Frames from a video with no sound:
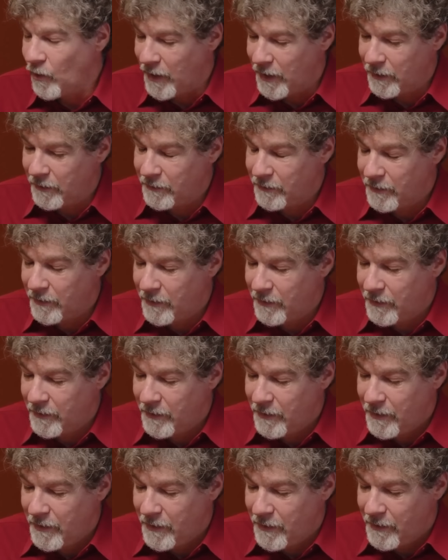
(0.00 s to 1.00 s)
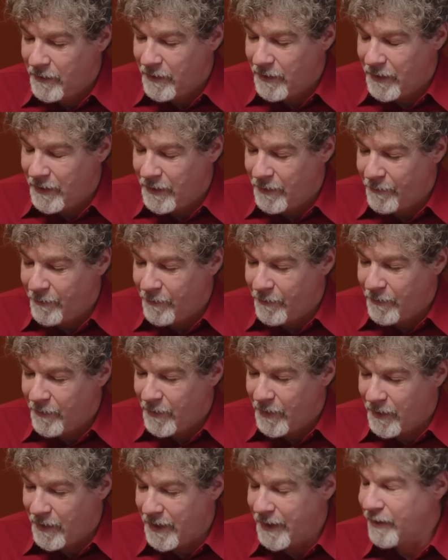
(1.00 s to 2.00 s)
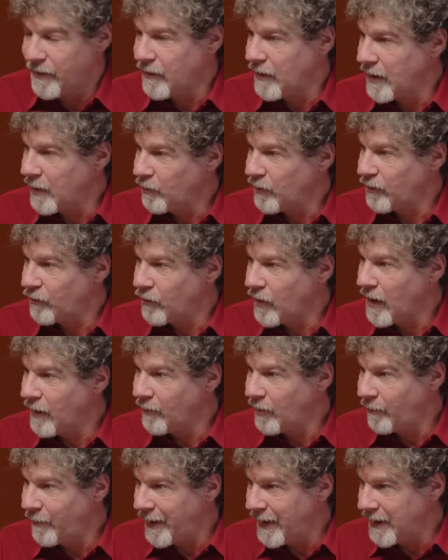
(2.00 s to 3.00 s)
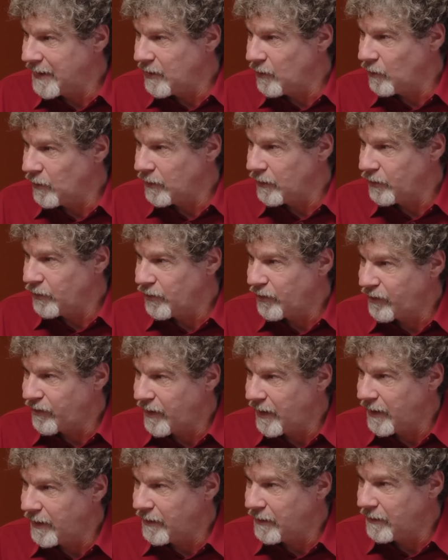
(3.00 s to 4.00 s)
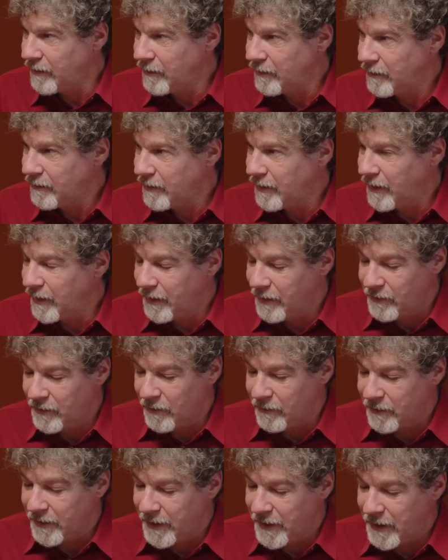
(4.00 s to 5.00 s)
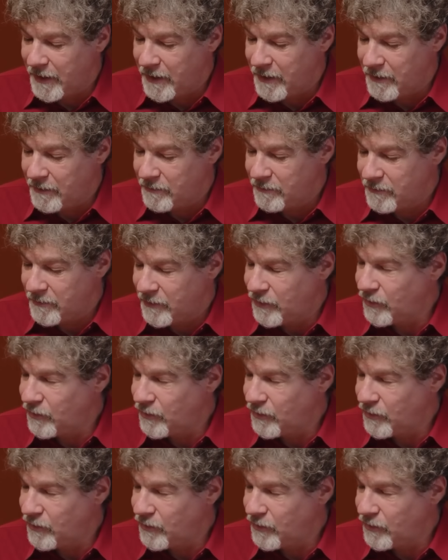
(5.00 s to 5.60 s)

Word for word: Well, um, I thought it was Rahm Emanuel who said, uh, Don't let any